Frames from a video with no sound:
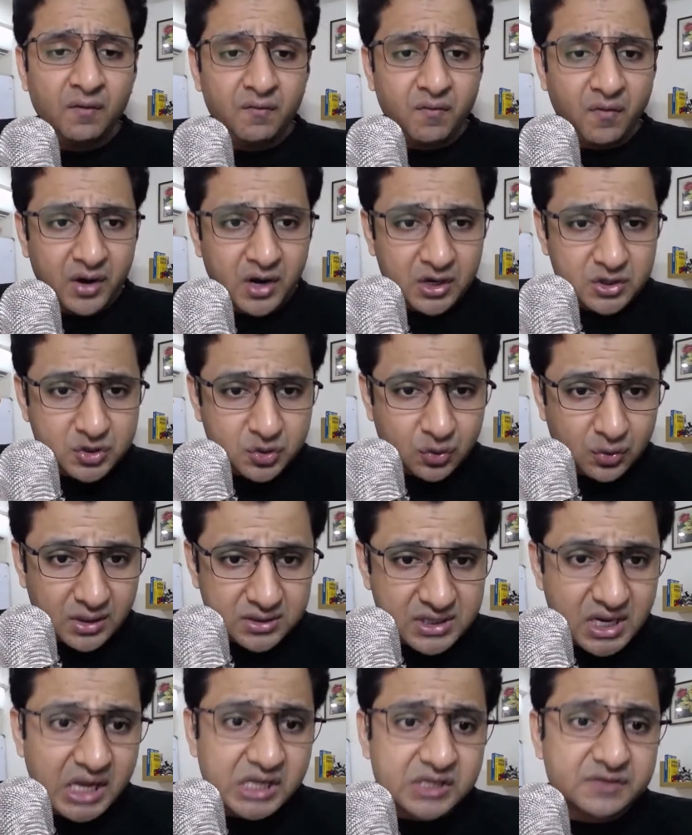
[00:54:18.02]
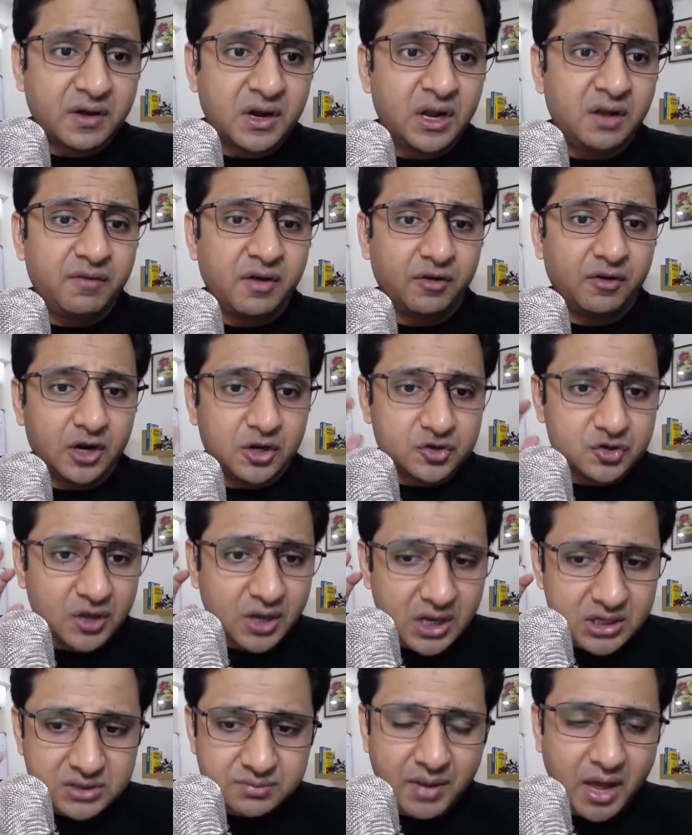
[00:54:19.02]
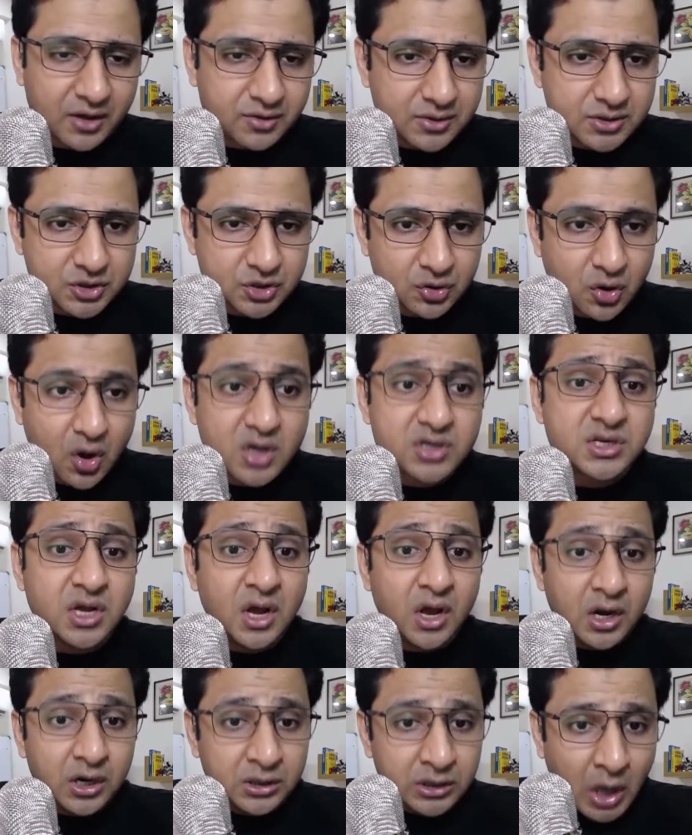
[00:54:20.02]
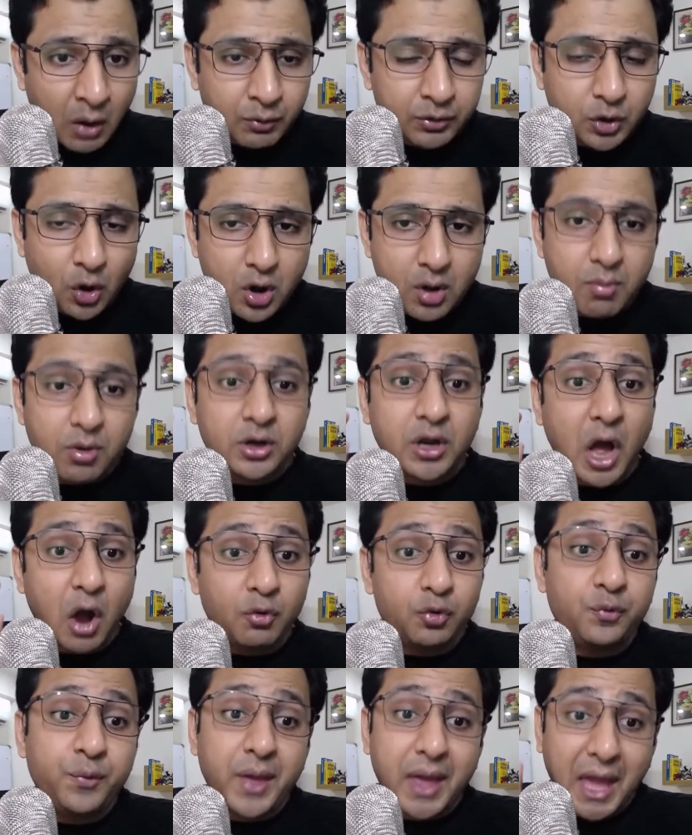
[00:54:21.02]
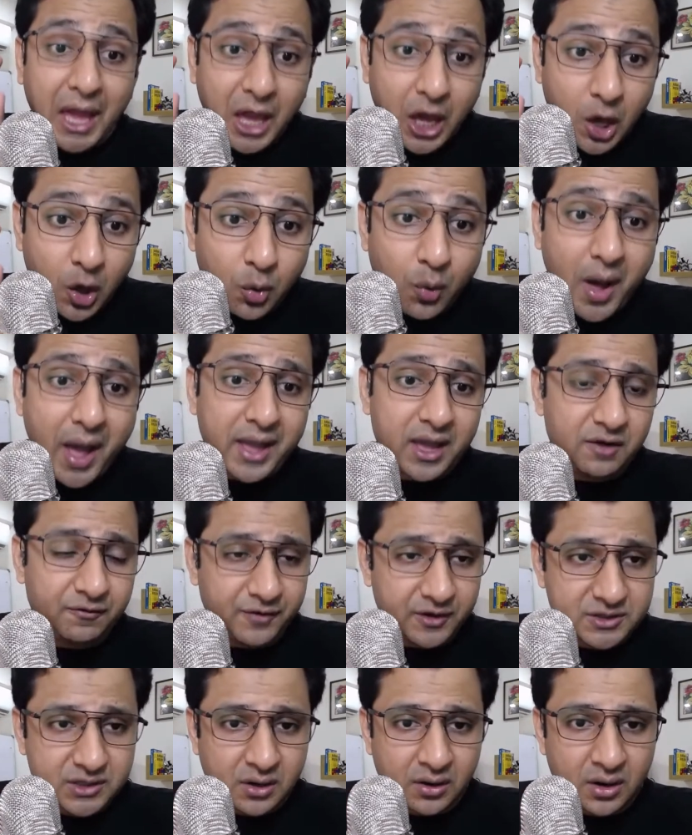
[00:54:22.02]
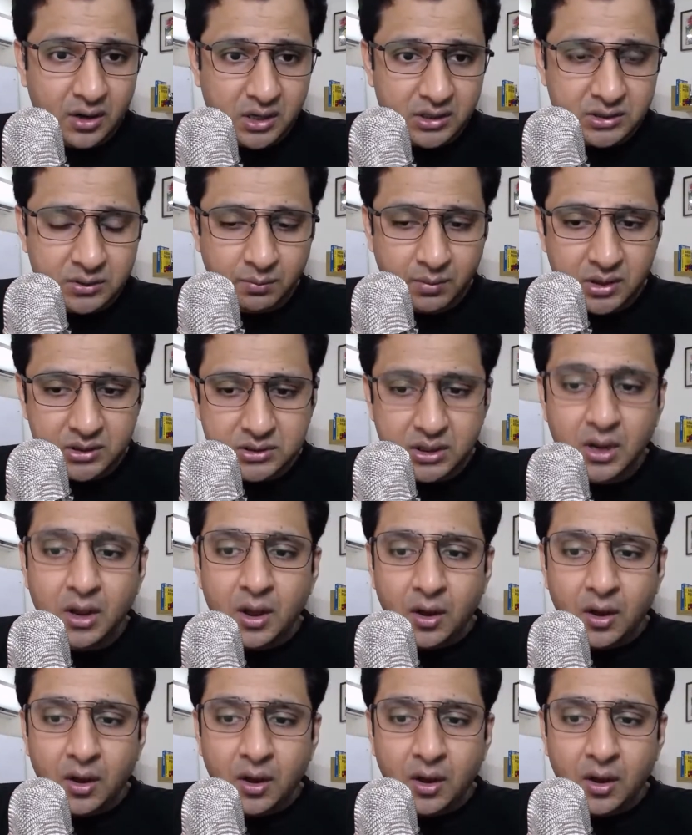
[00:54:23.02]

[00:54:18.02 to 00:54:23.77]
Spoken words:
we've understood the sales funnel, we have understood the customer acquisition cost. Now we talk about how do we acquire first 100 customers.